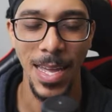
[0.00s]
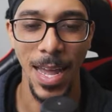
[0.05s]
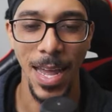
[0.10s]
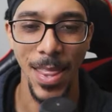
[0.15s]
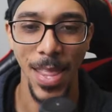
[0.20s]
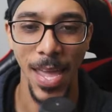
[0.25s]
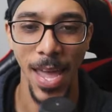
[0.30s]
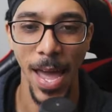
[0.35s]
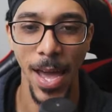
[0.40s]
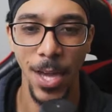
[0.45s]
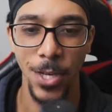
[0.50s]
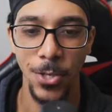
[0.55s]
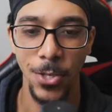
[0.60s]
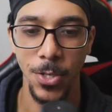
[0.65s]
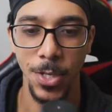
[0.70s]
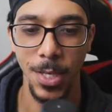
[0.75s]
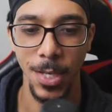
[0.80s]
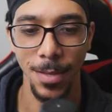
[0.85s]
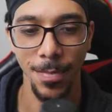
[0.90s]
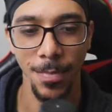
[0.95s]

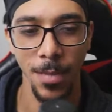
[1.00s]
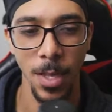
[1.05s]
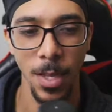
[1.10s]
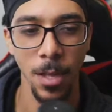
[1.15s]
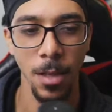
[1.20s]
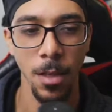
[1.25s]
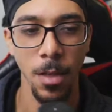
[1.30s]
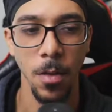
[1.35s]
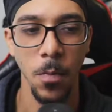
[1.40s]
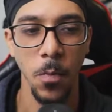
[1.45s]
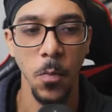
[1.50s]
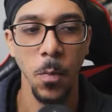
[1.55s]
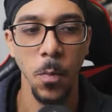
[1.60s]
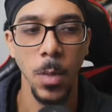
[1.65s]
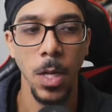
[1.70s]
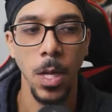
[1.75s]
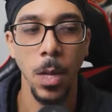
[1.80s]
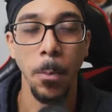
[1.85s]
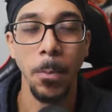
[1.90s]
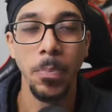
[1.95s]
actually
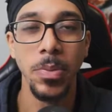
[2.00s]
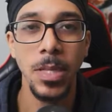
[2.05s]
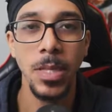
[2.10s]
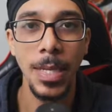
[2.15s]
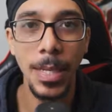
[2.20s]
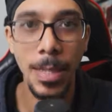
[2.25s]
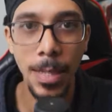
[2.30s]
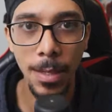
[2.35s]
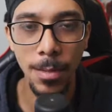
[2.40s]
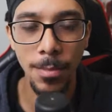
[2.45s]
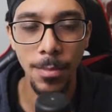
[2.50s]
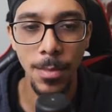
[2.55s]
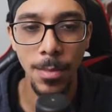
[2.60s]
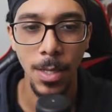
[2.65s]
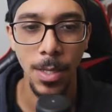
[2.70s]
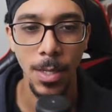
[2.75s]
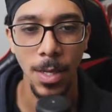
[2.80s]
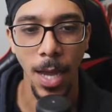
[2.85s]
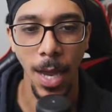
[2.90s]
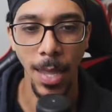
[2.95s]
complete it,
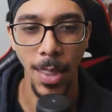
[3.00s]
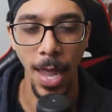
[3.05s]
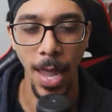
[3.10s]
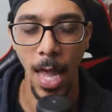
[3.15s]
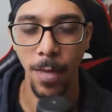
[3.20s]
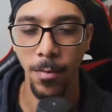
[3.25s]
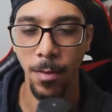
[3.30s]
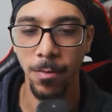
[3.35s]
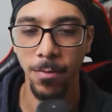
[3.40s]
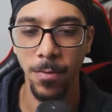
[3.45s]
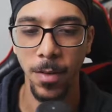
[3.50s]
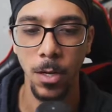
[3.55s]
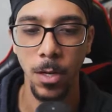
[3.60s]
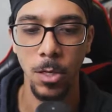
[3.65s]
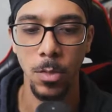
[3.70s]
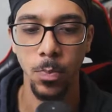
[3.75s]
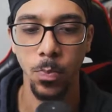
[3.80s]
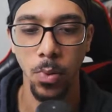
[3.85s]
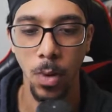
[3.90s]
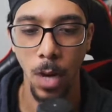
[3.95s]
and they have a
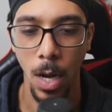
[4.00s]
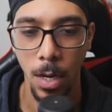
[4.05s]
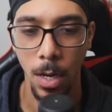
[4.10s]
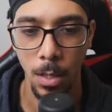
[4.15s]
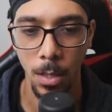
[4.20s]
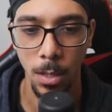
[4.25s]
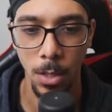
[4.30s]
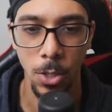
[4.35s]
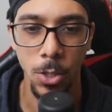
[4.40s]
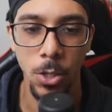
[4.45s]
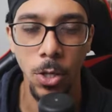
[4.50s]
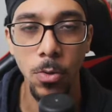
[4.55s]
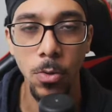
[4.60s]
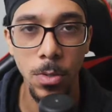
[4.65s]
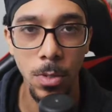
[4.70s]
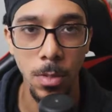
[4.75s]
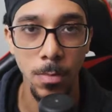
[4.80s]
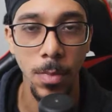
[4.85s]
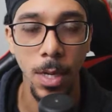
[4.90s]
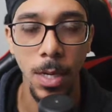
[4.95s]
finished product to show
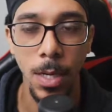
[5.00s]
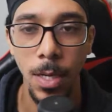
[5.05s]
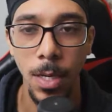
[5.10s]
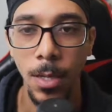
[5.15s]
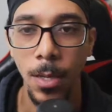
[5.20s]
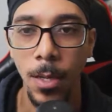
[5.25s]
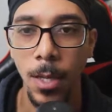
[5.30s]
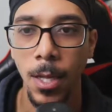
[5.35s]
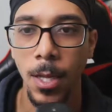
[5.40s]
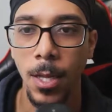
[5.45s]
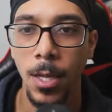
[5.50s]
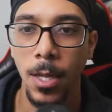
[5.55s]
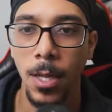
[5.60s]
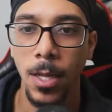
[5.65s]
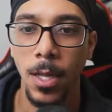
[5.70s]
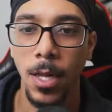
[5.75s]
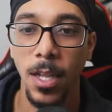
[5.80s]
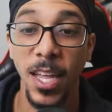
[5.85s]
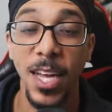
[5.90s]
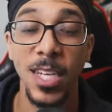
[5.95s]
somebody,
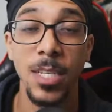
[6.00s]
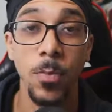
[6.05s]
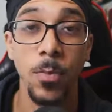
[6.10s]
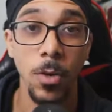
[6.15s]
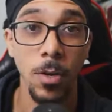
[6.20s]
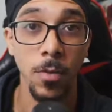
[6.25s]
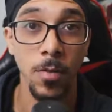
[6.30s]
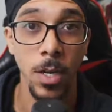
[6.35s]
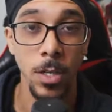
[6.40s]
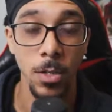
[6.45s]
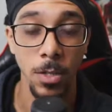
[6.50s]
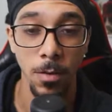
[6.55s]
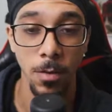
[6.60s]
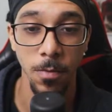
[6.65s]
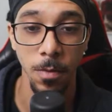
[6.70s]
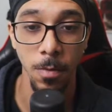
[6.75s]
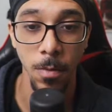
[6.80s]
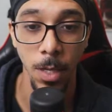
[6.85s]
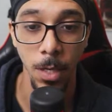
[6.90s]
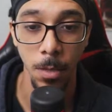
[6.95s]
that's motivation
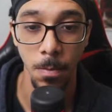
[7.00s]
for me.